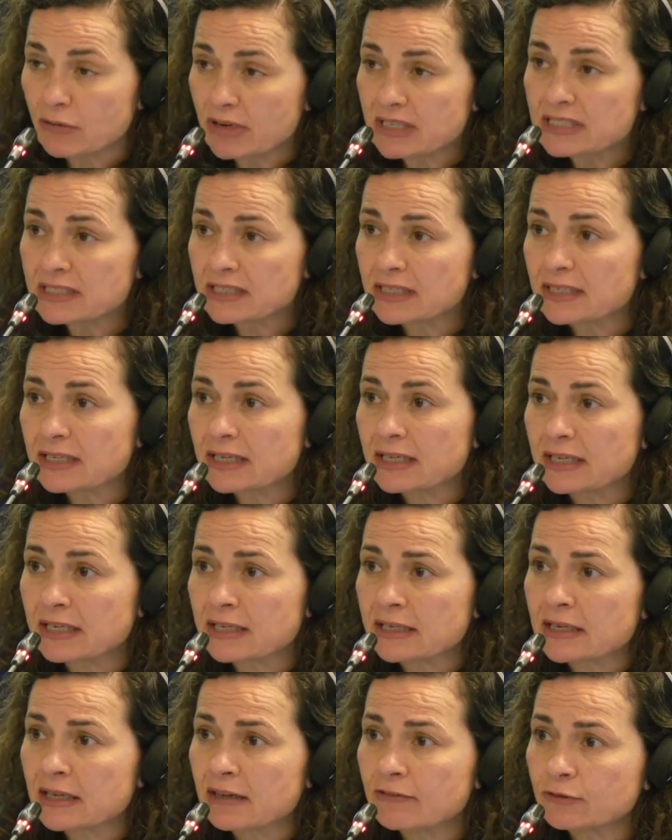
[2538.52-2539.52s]
Was that
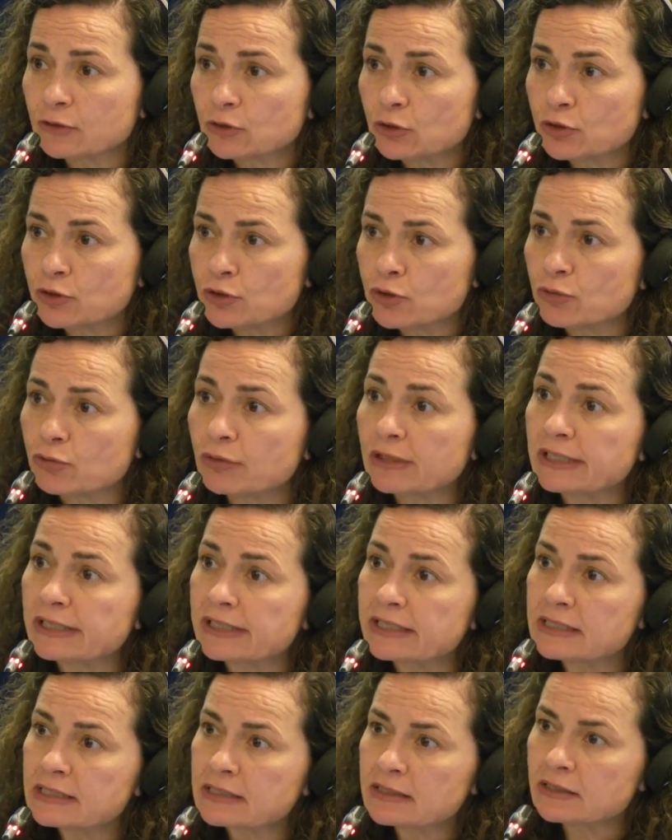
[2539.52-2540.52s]
again after your
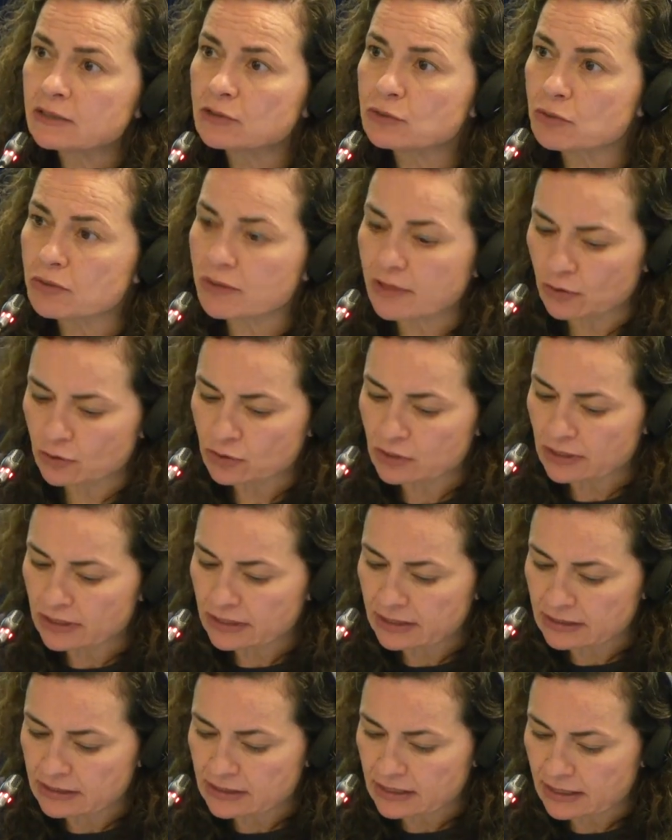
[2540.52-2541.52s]
release in
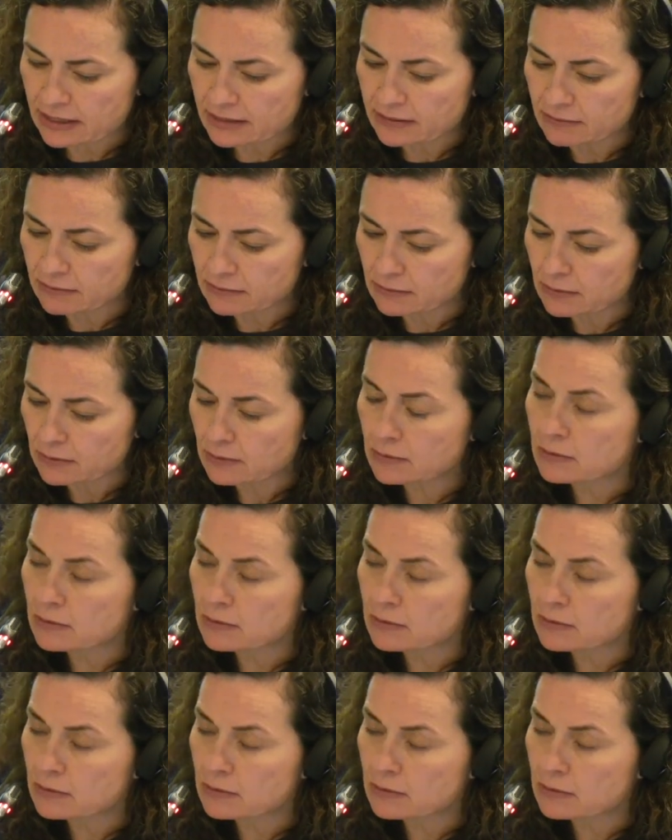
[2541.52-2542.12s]
2010?